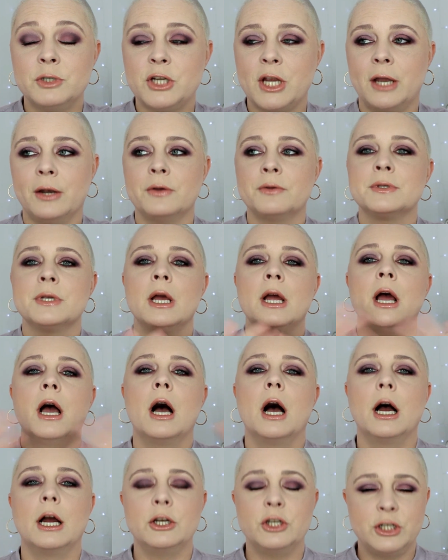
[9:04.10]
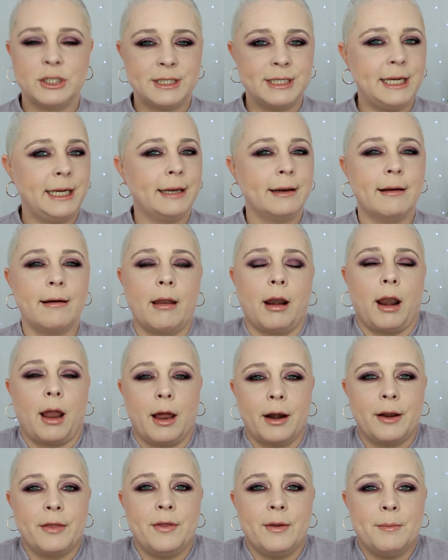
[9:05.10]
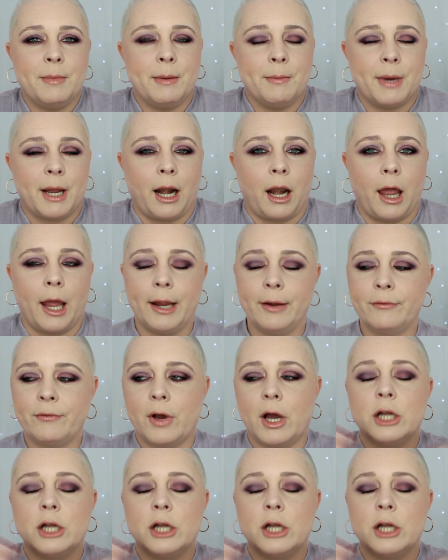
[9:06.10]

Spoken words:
shadows. I just need a lot of them in my life.